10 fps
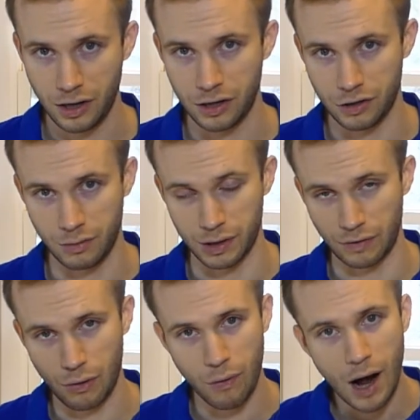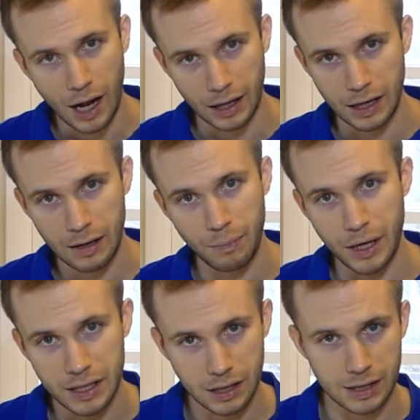in terms of quality,
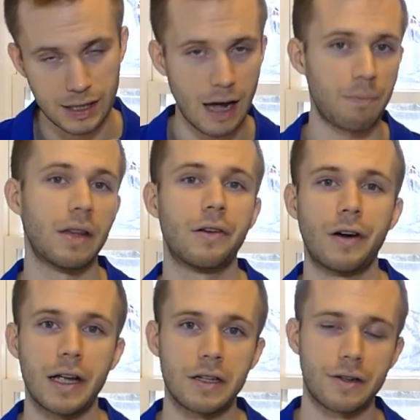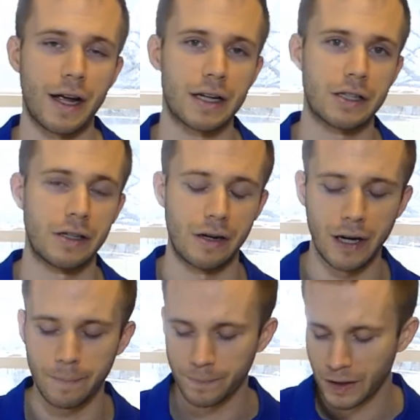but it's a step in the right direction,
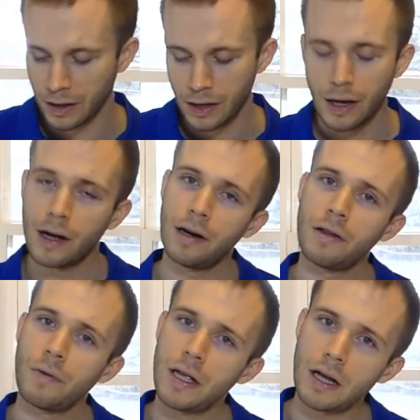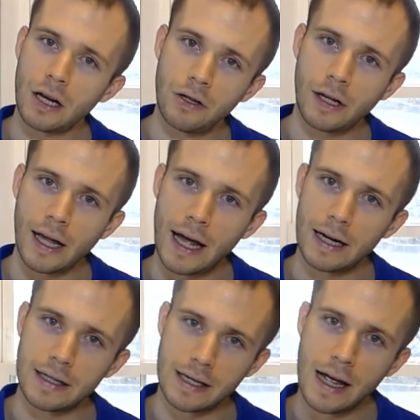right? Another way you can look at
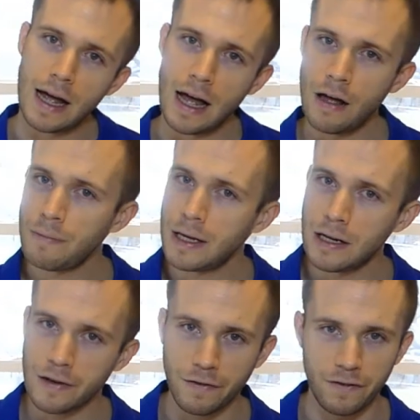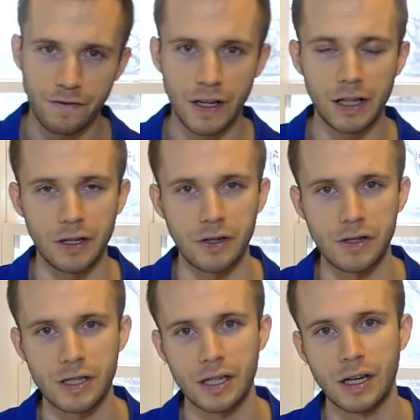it is how many
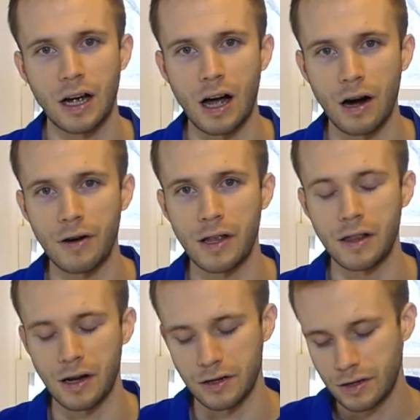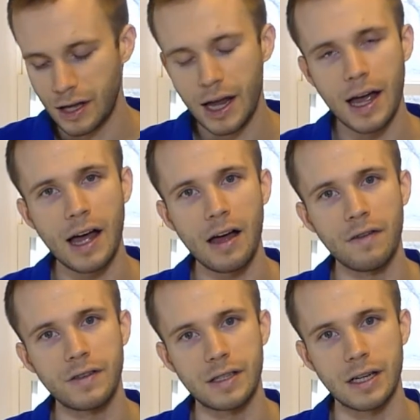fillers are in there? Do they
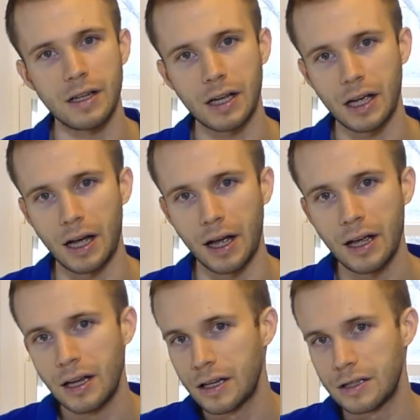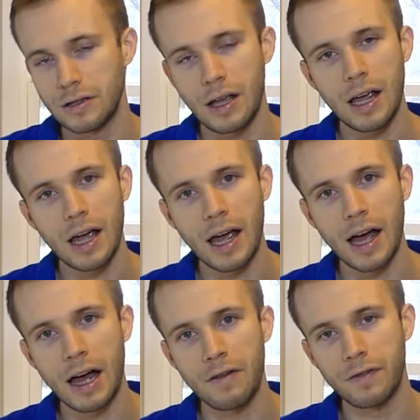have silica? Do they
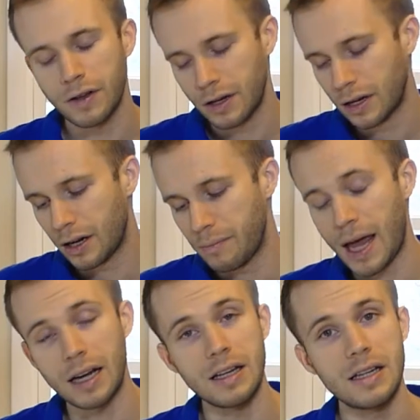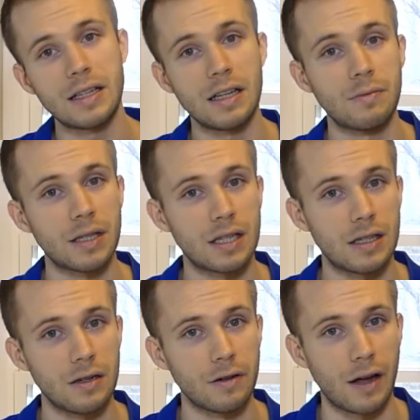have magnesium
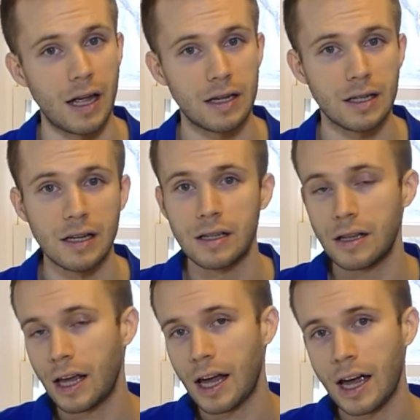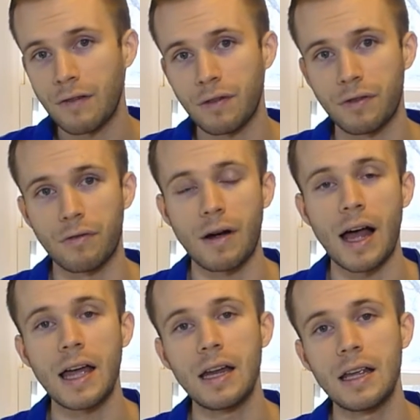stearate? Do they have a
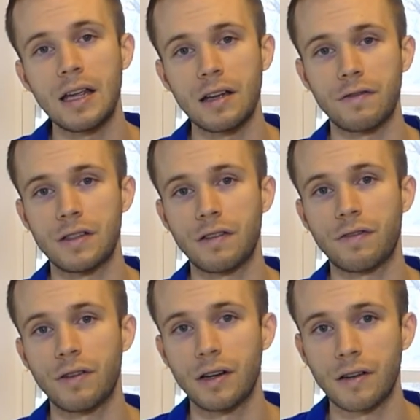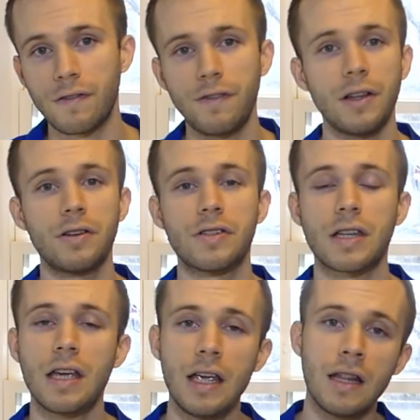variety of different
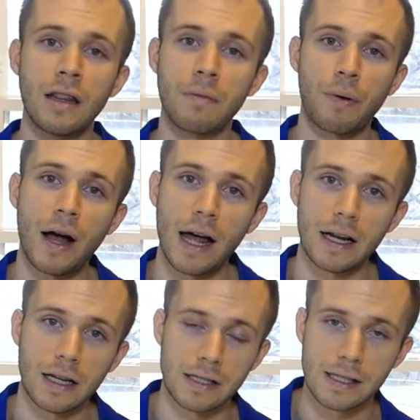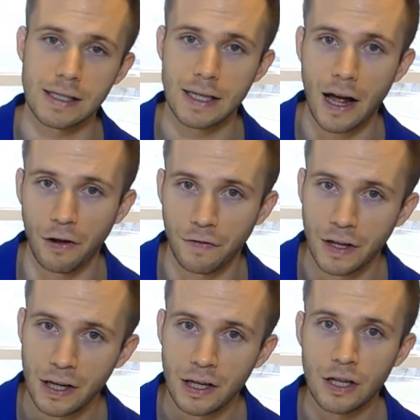fillers in the product itself?
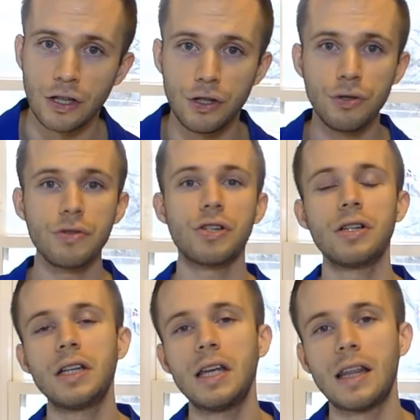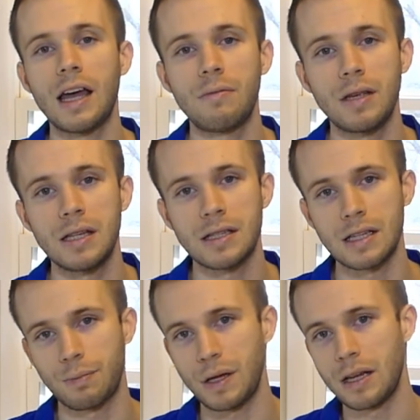Usually that means
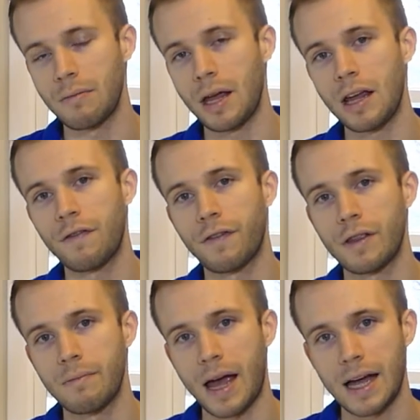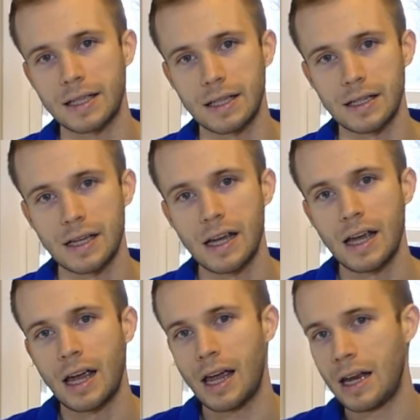it's being made for the masses
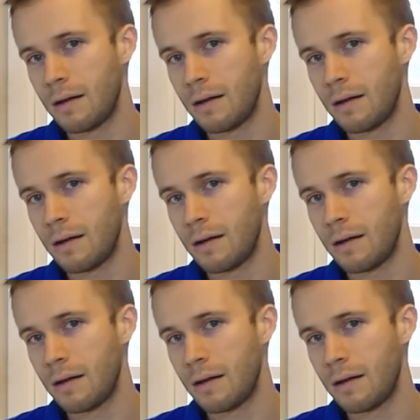and